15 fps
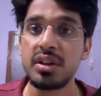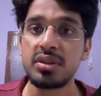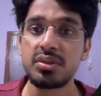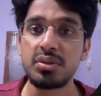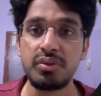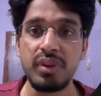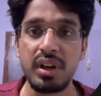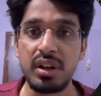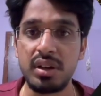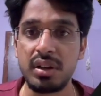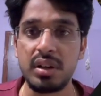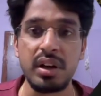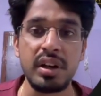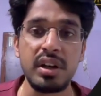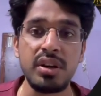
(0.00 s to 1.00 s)
So we are
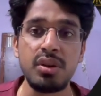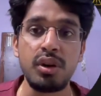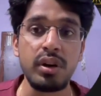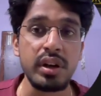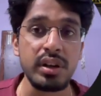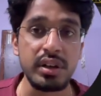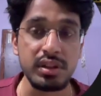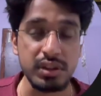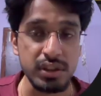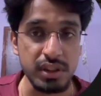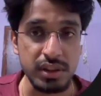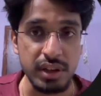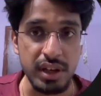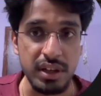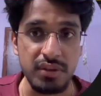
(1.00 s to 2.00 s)
currently not interested
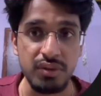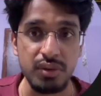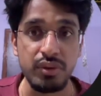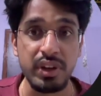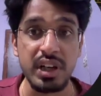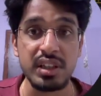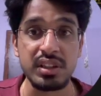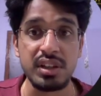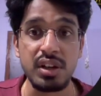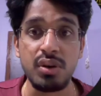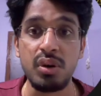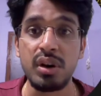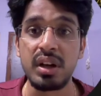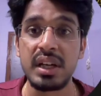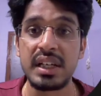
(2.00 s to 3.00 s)
in that, so we can just
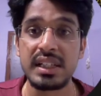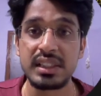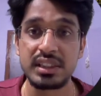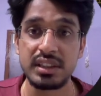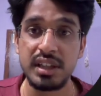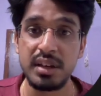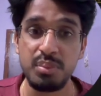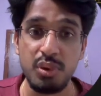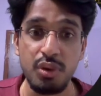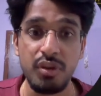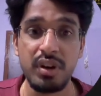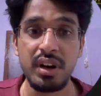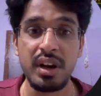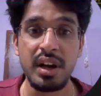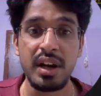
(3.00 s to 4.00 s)
click on step
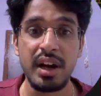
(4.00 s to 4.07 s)
over.